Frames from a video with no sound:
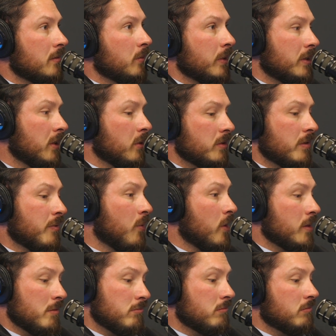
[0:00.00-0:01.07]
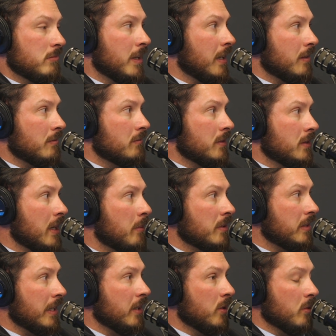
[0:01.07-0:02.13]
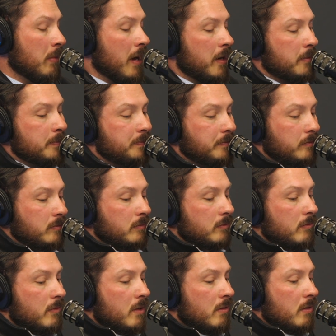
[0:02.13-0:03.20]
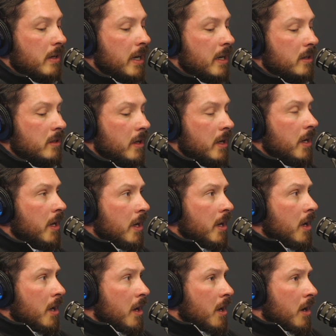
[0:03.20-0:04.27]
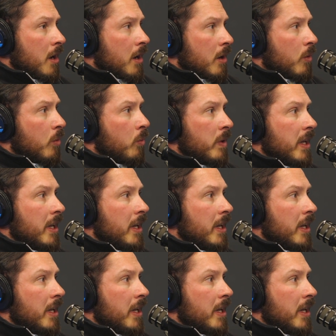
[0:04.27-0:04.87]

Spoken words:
Once it goes into force, like there's not much they can do about it. And we